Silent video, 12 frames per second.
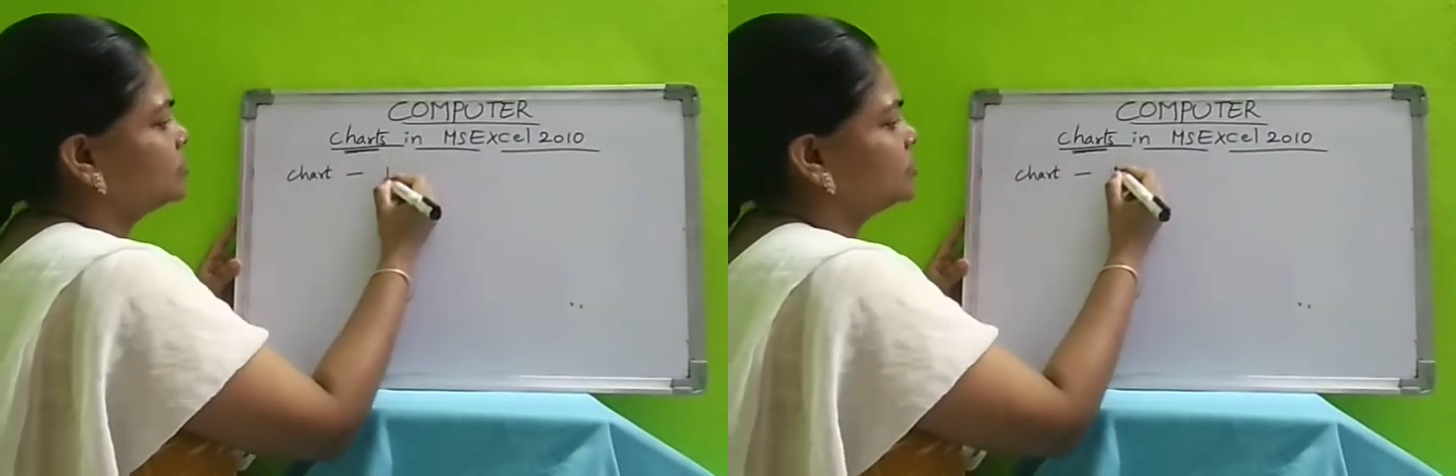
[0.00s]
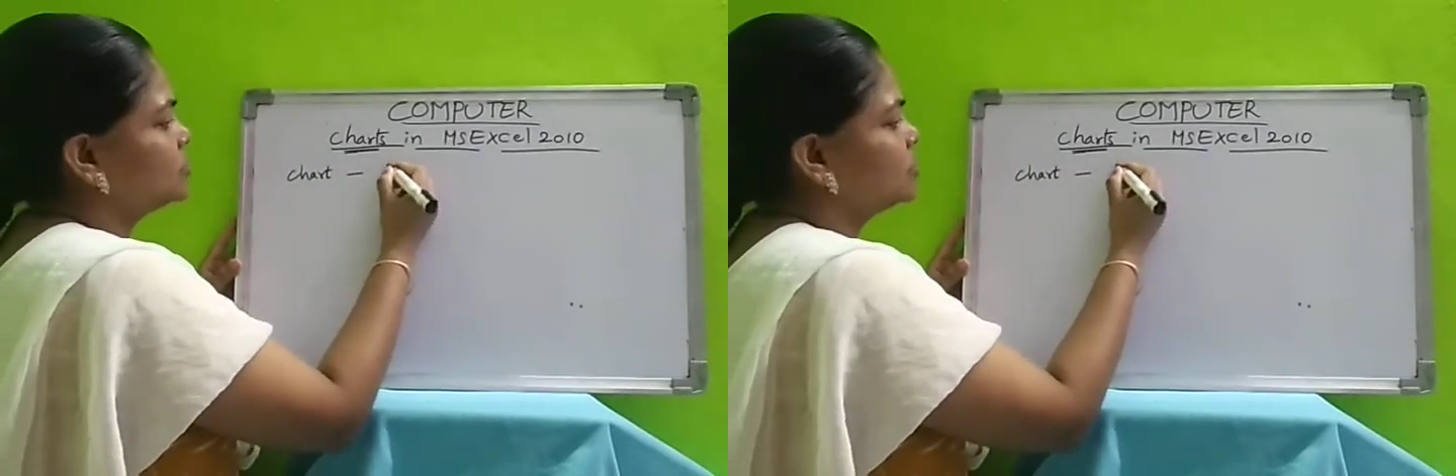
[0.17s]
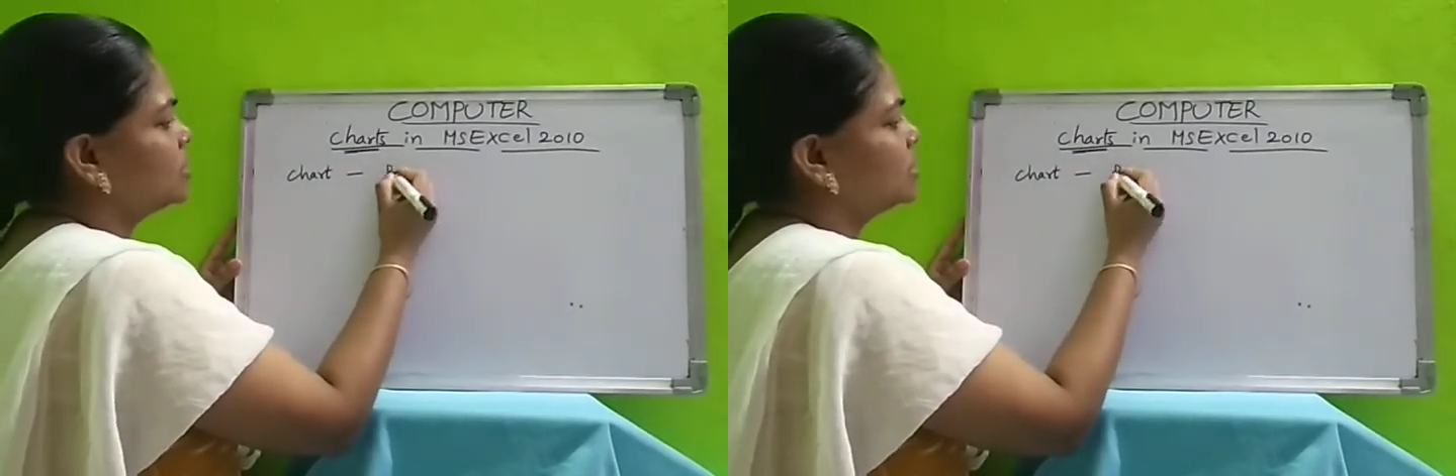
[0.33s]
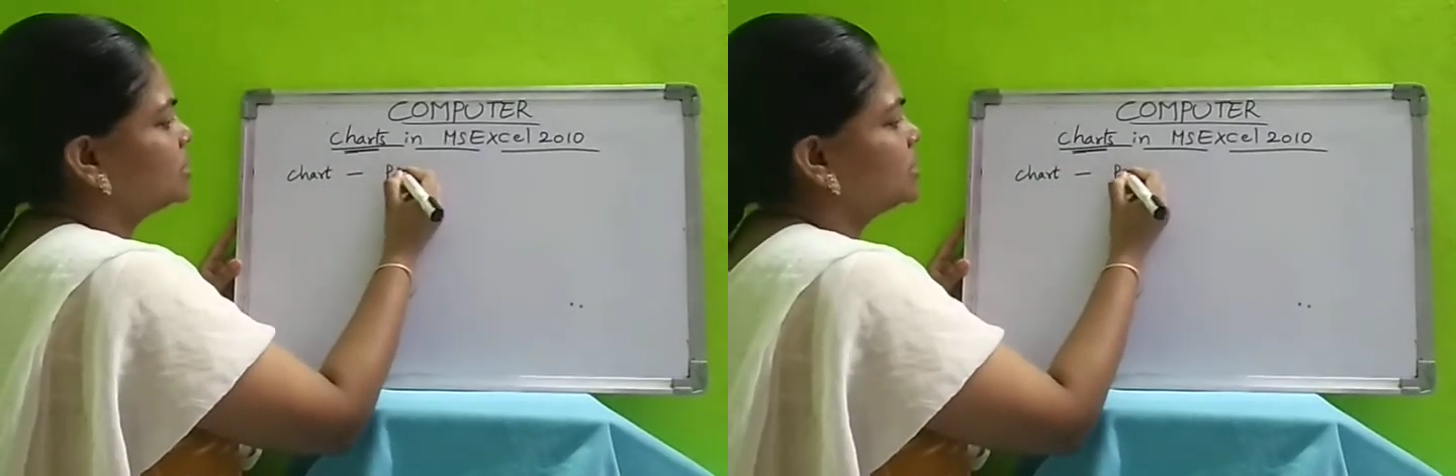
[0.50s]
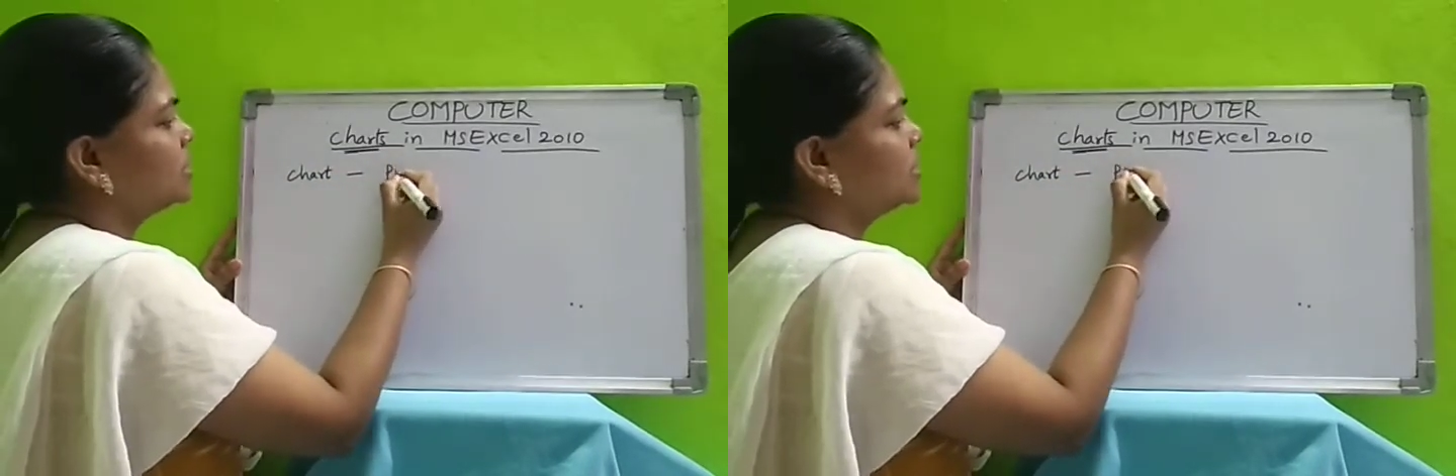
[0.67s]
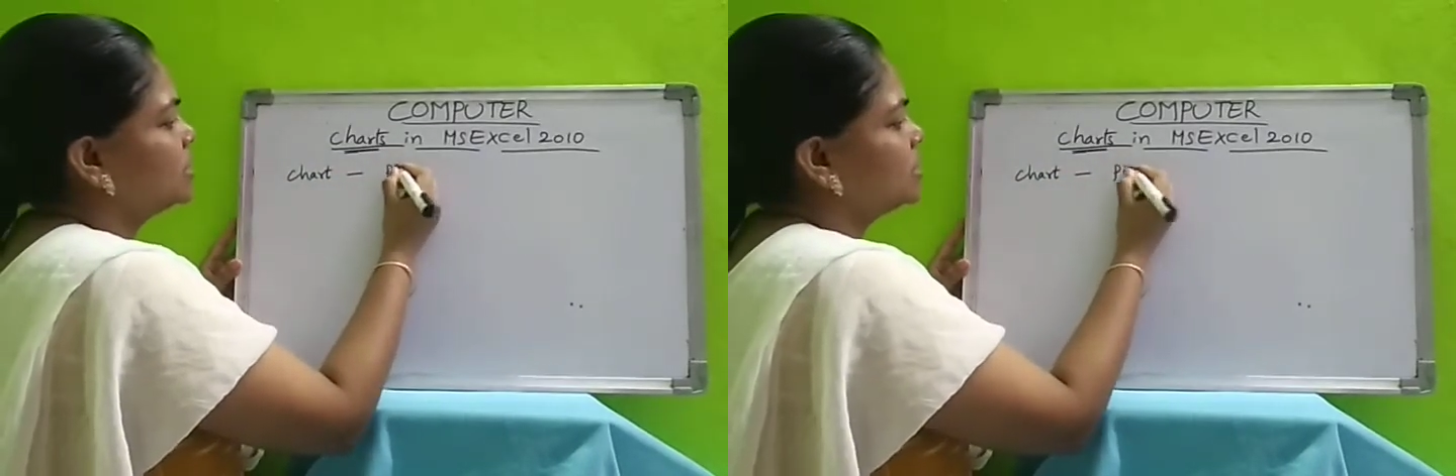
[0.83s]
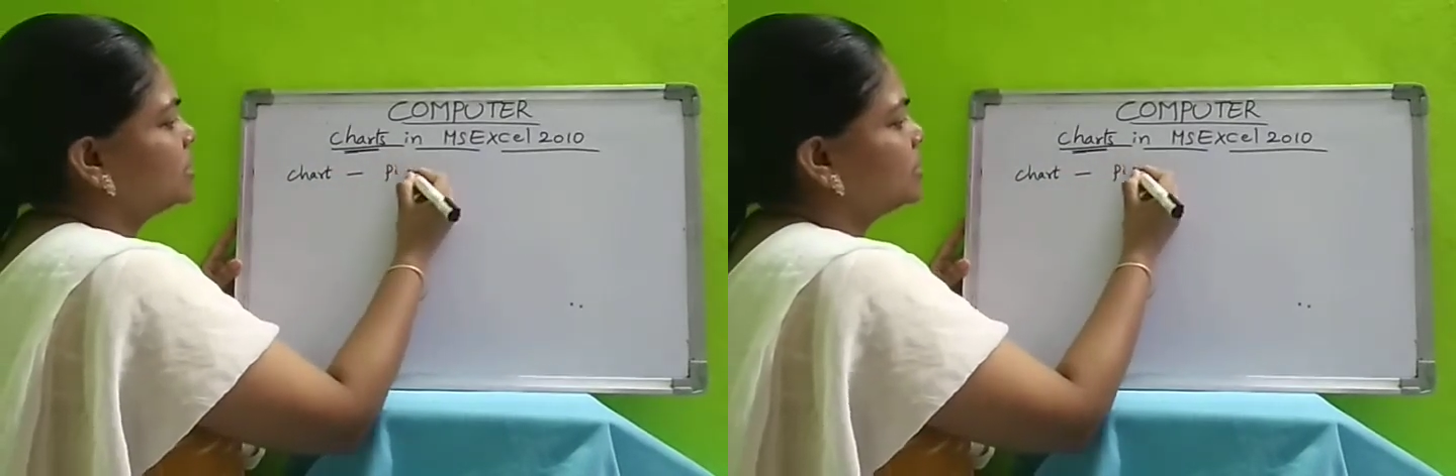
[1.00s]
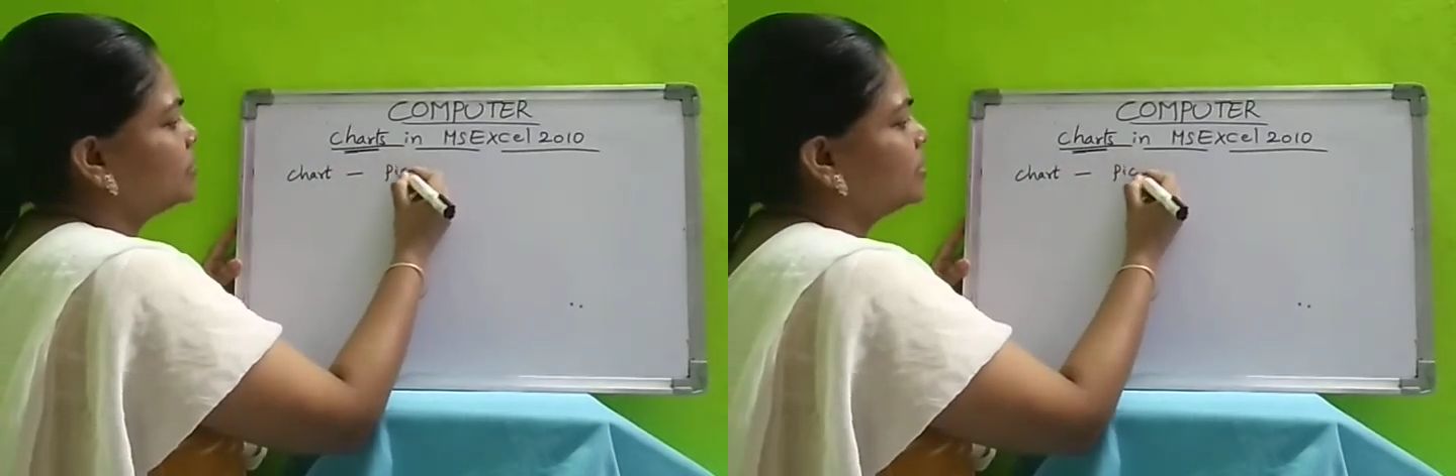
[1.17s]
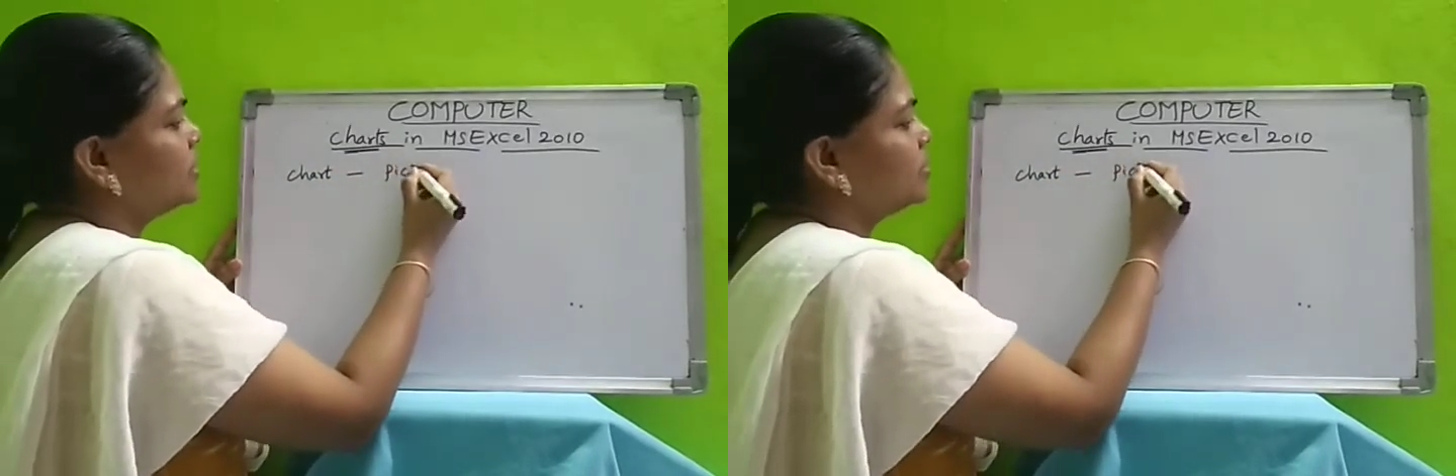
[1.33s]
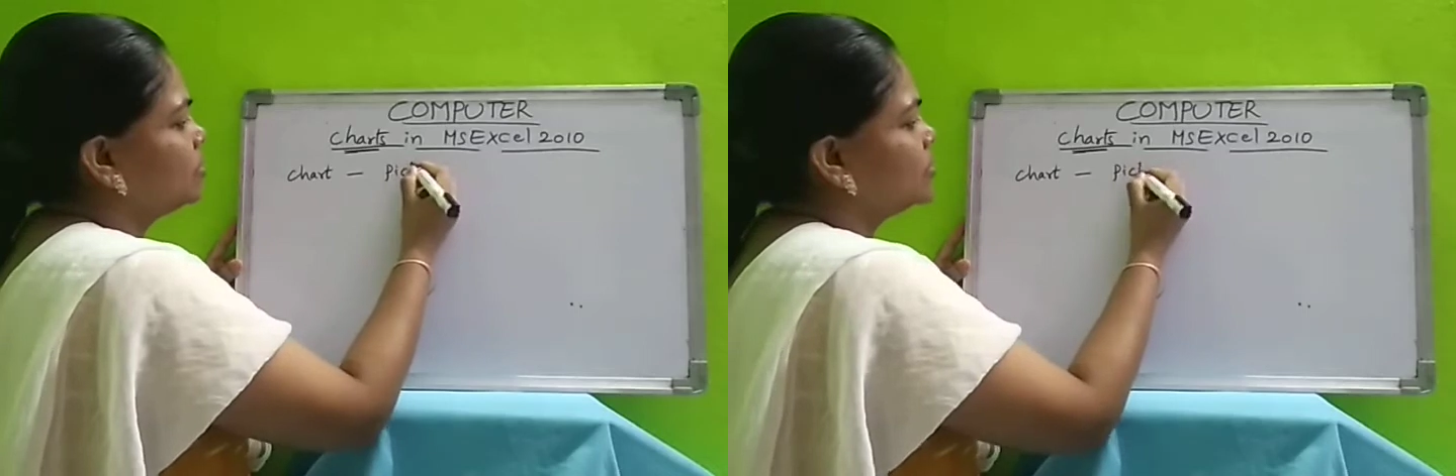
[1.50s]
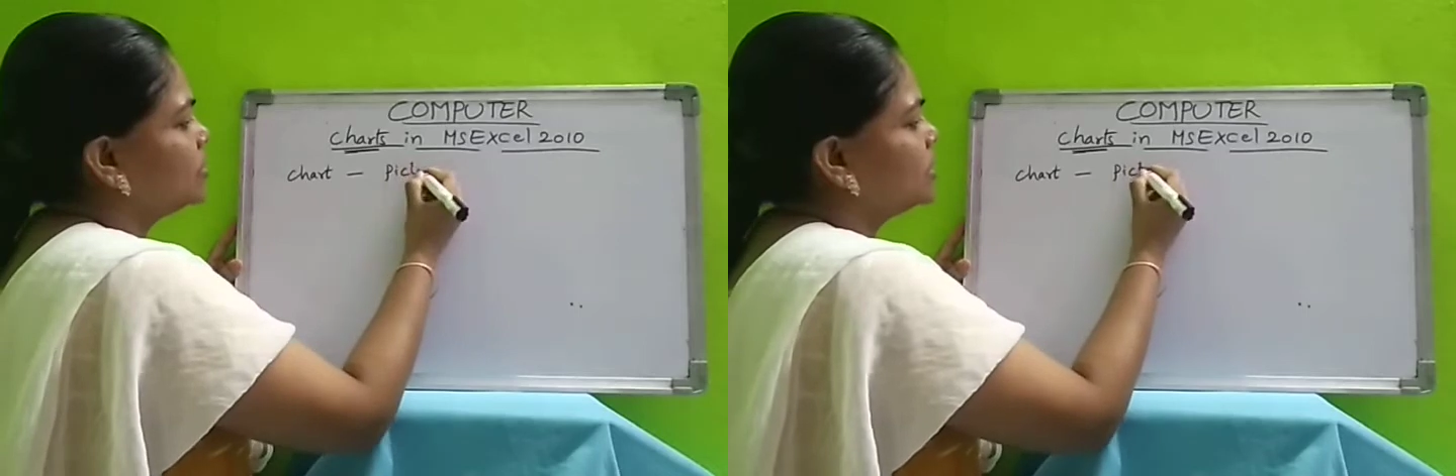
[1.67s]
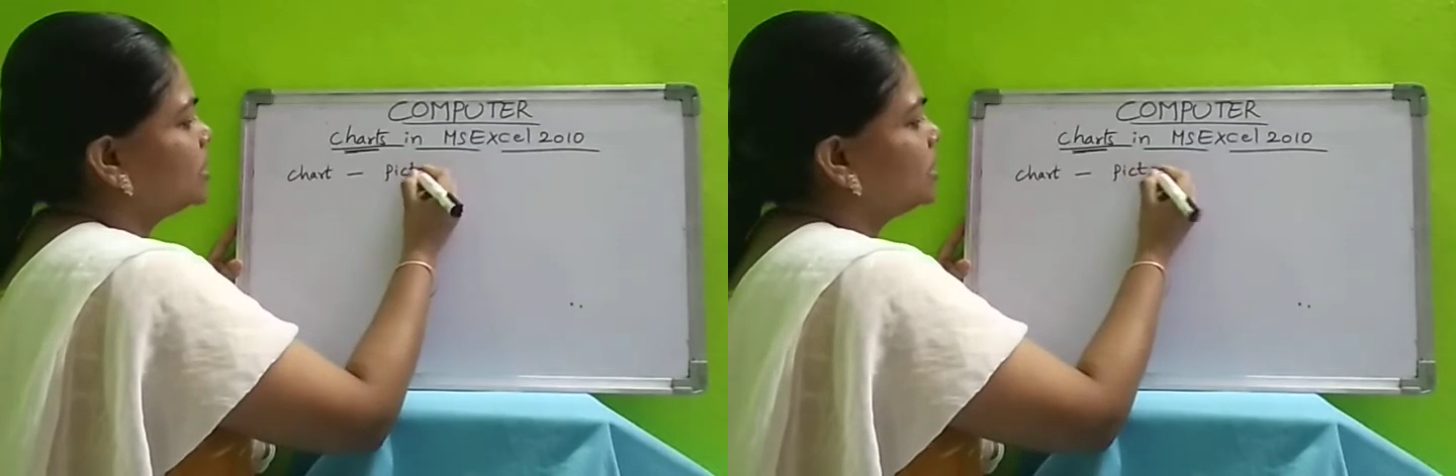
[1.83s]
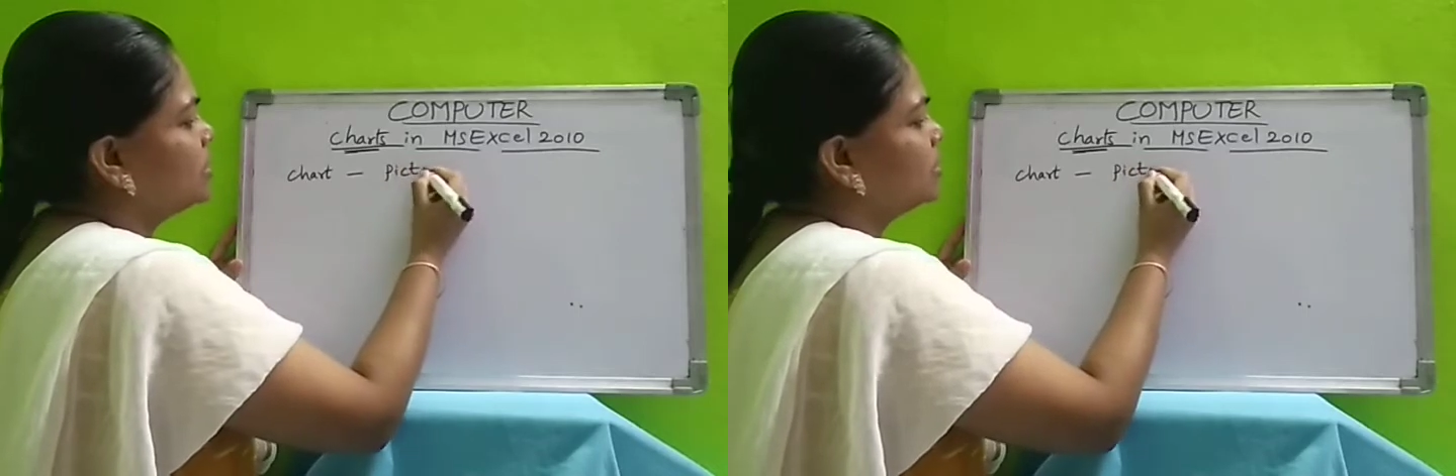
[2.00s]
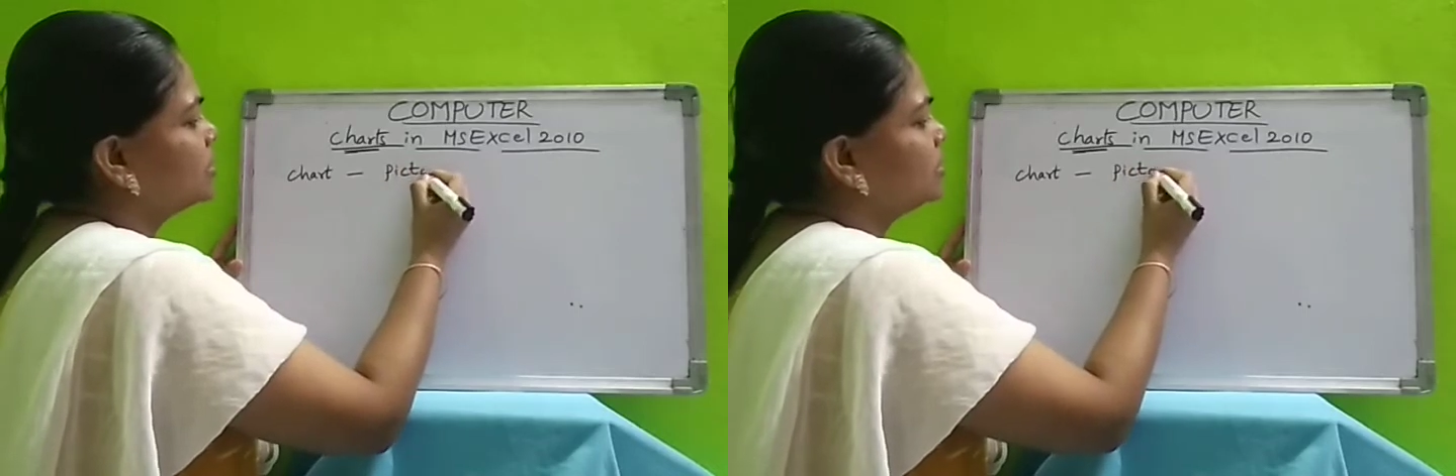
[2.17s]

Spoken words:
So it is a pictorial